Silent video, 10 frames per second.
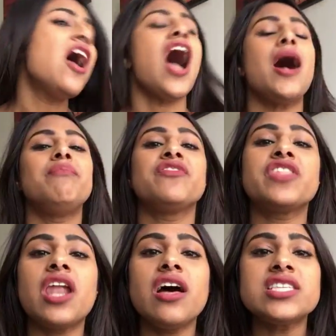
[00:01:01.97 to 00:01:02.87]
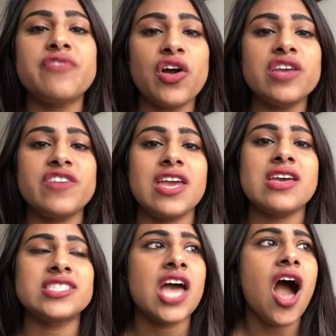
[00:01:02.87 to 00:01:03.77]
For the last 5
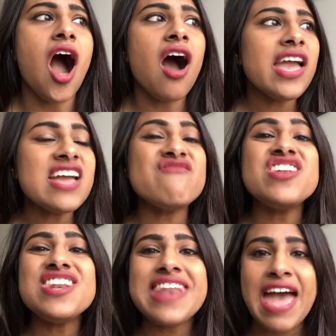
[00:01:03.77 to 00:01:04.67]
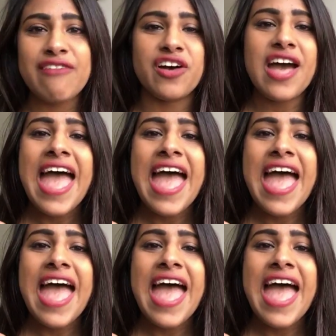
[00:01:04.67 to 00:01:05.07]
years, I have never,